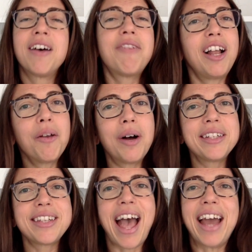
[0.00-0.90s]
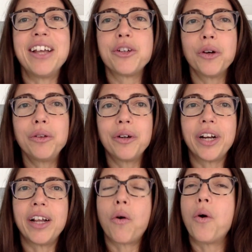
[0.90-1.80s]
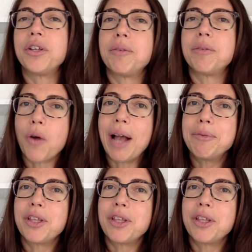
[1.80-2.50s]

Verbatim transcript: Follow us at Eduro Learning or subscribe